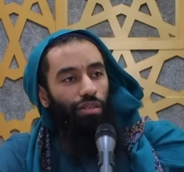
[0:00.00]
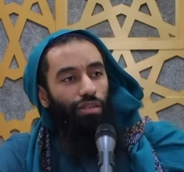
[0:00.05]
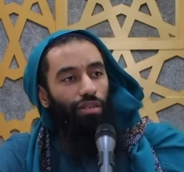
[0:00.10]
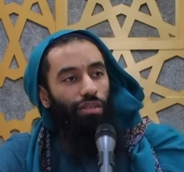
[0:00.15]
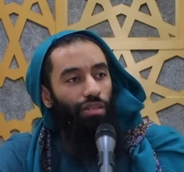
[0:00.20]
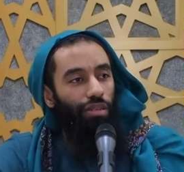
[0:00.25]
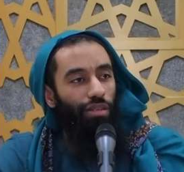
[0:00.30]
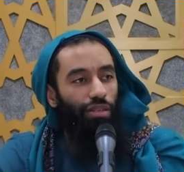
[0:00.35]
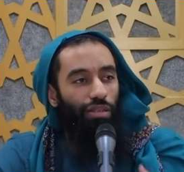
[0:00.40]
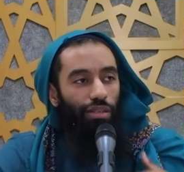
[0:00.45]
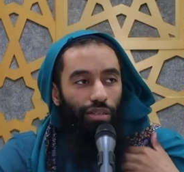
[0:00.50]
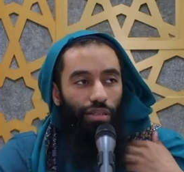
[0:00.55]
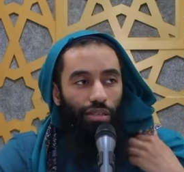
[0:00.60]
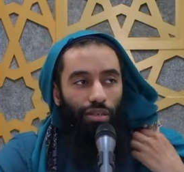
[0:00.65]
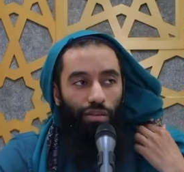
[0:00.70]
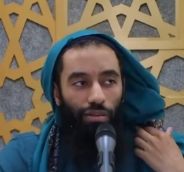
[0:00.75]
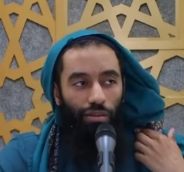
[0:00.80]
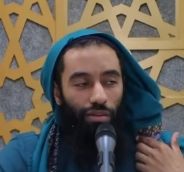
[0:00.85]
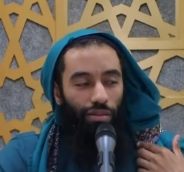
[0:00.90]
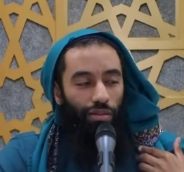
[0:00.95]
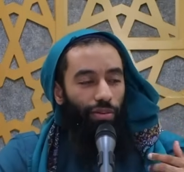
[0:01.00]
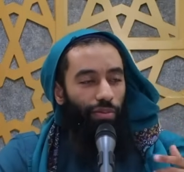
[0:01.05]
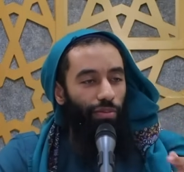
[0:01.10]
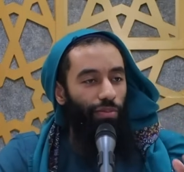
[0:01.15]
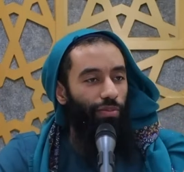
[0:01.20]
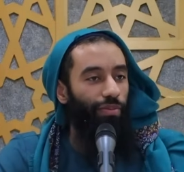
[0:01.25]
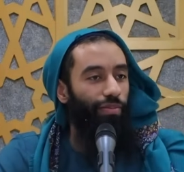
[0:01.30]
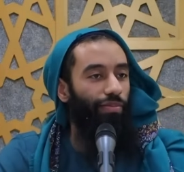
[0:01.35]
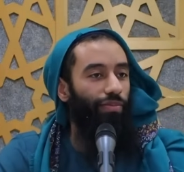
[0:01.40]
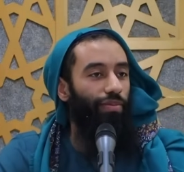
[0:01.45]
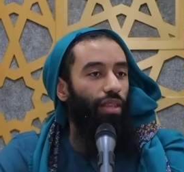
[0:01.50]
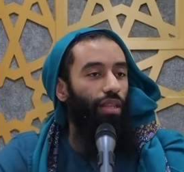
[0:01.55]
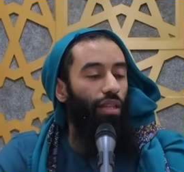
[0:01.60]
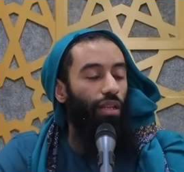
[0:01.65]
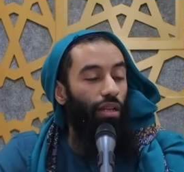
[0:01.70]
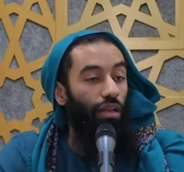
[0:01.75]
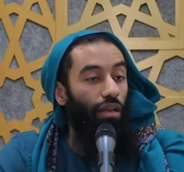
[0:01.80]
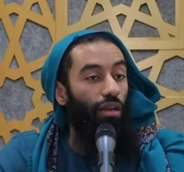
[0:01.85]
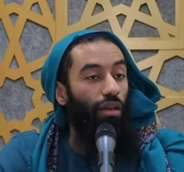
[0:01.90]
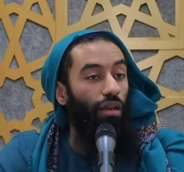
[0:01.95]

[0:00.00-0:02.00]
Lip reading: No one is speaking in this clip.